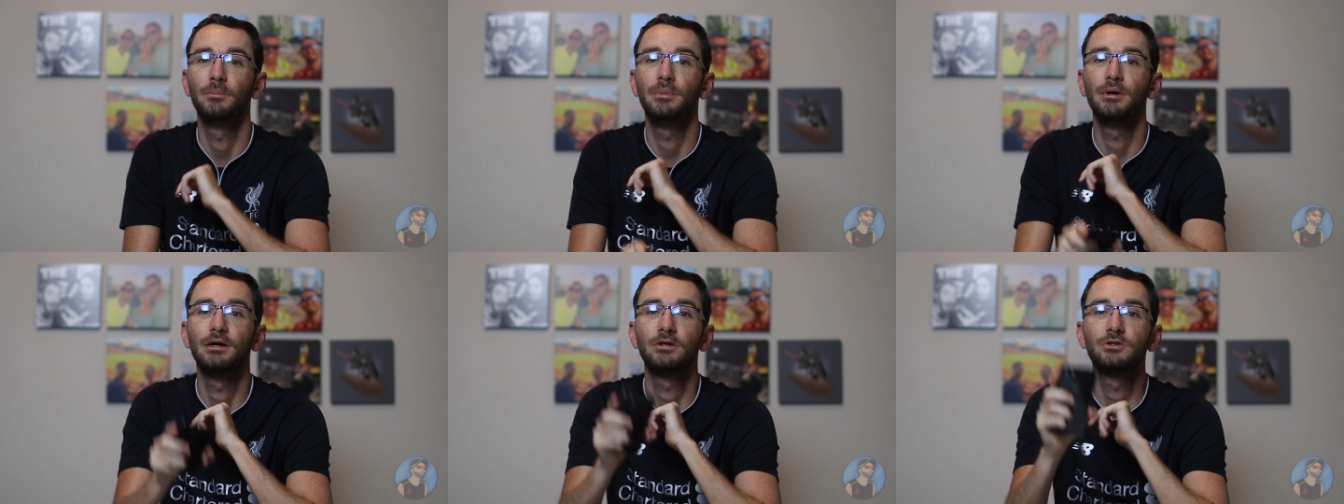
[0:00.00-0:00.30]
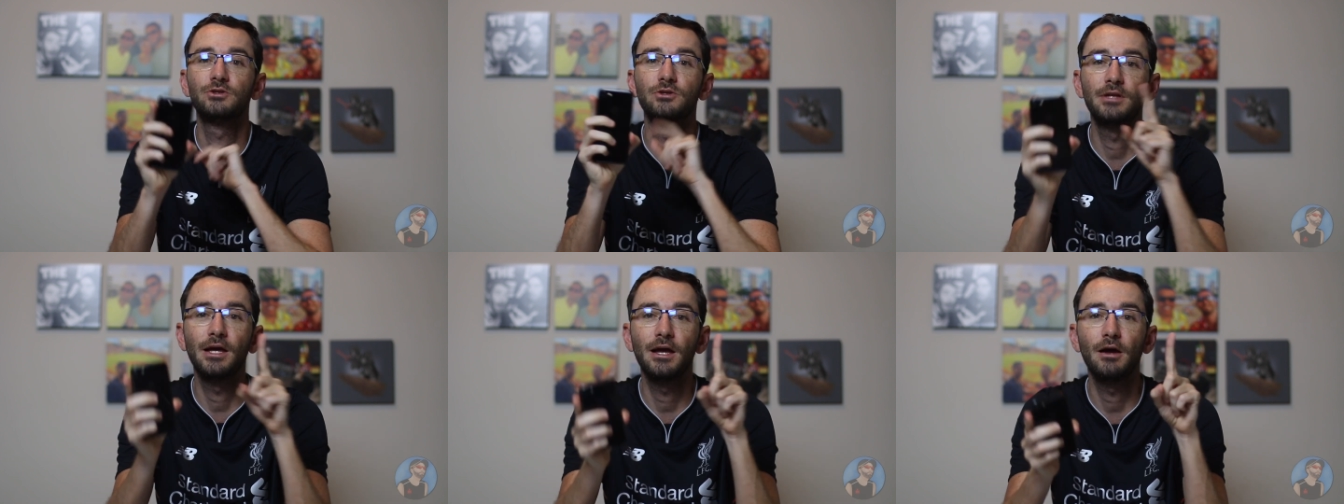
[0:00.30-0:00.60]

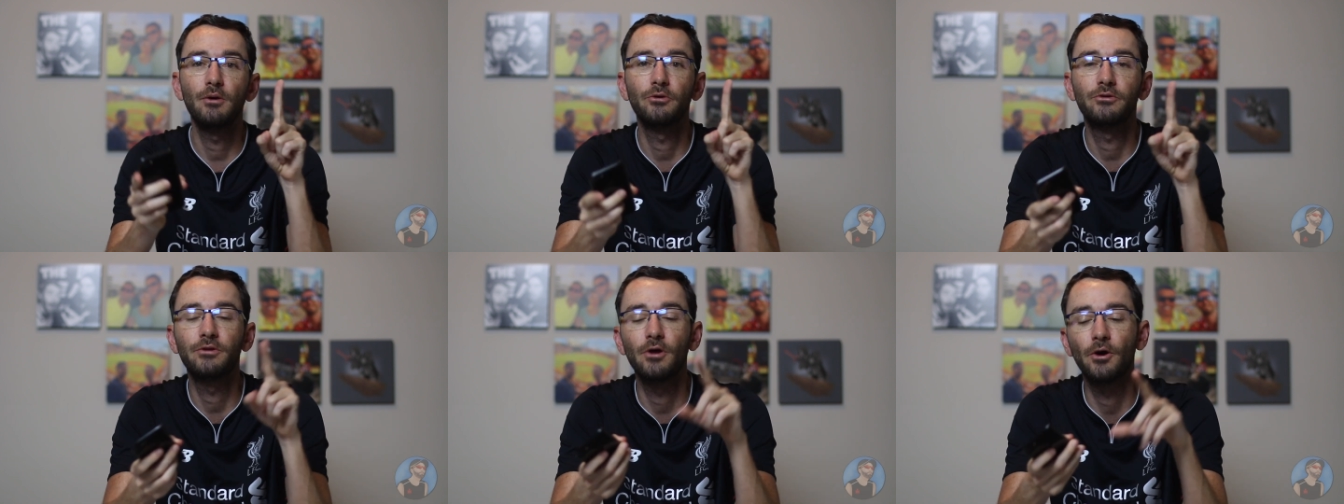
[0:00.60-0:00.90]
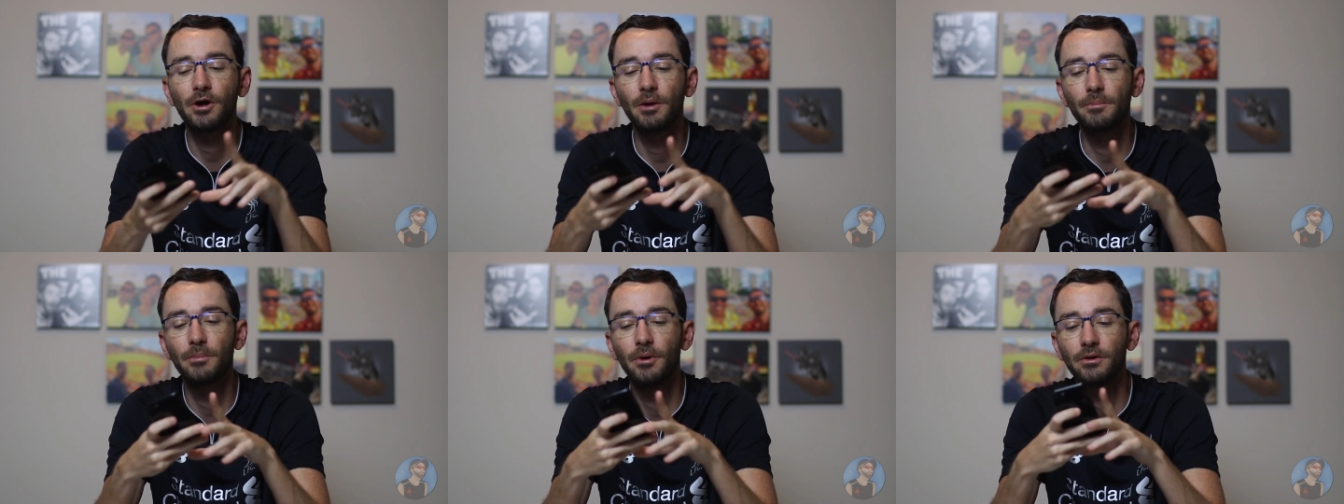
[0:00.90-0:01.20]
But today I will
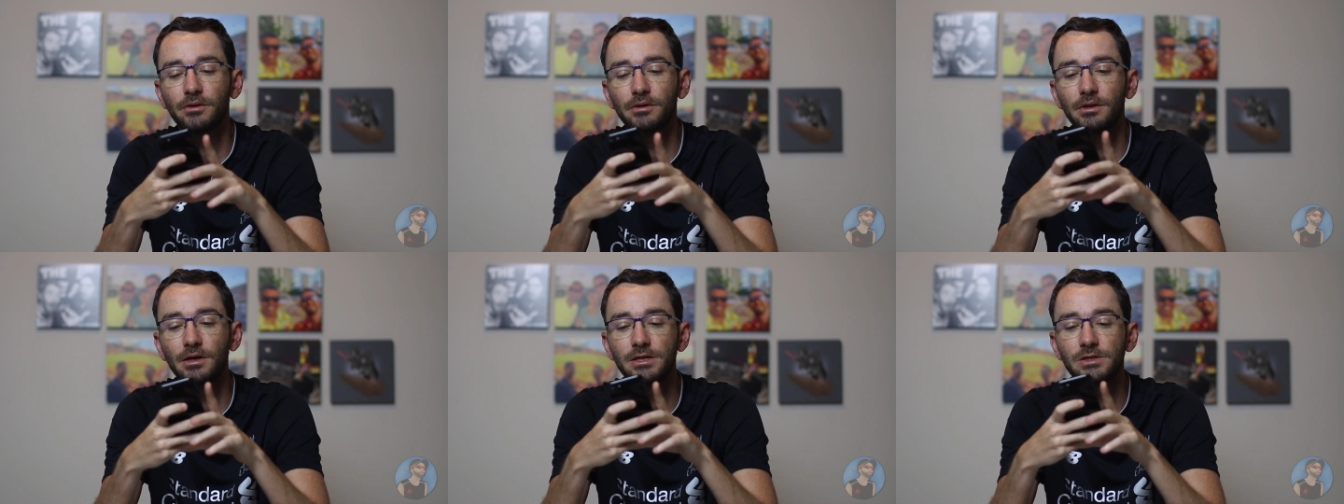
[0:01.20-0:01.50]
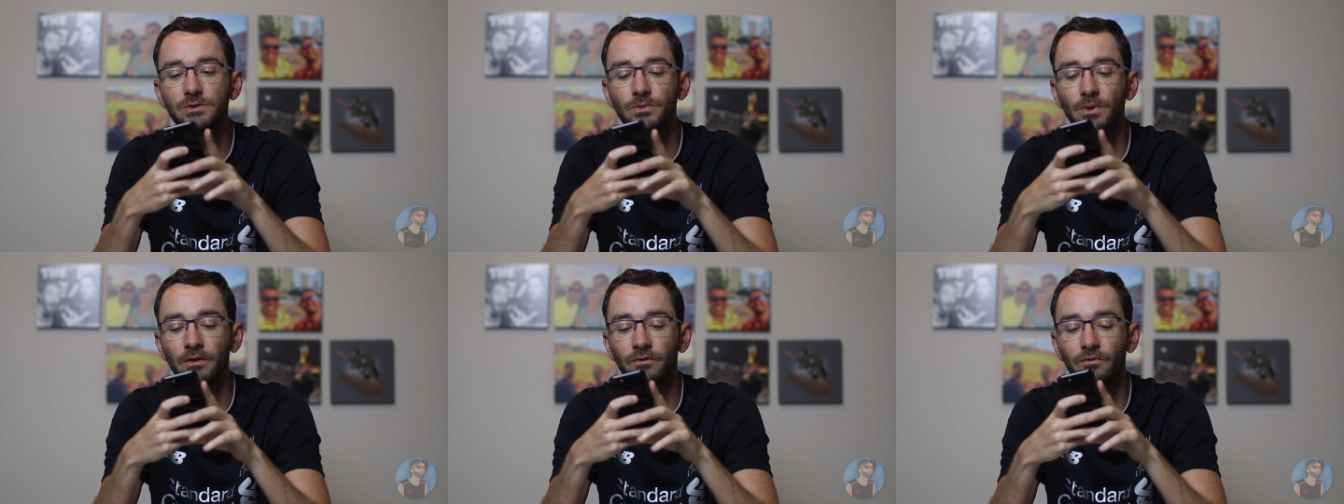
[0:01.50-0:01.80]
talk about the
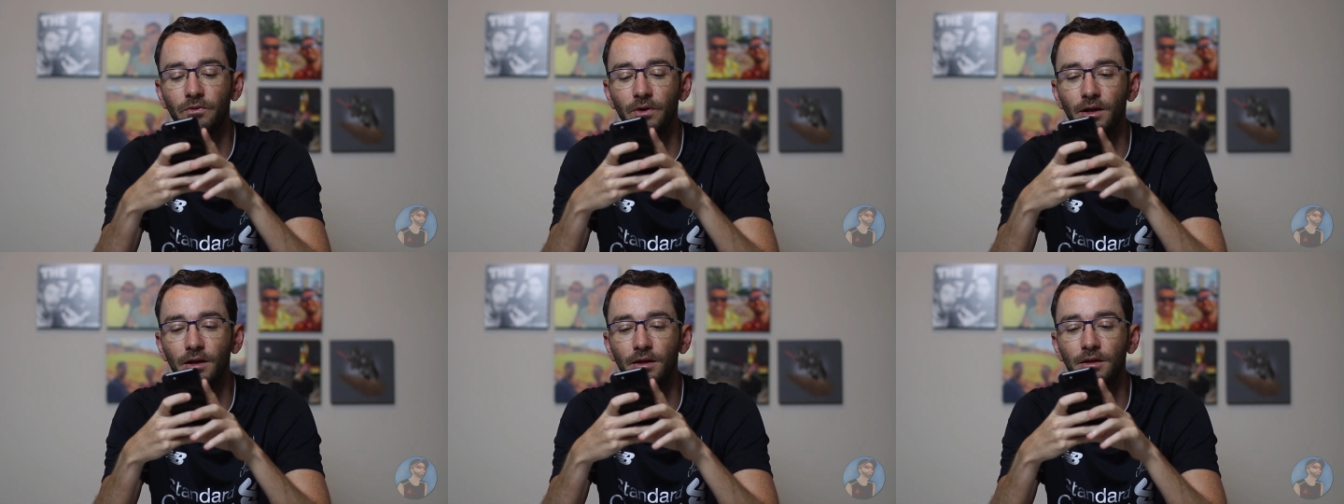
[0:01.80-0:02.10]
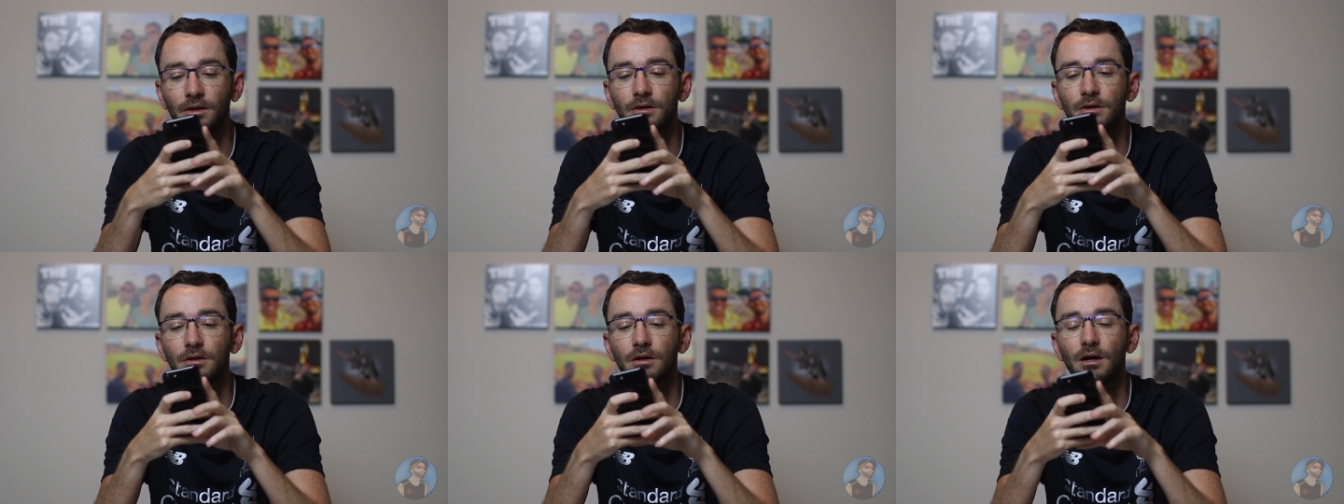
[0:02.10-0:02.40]
strength training.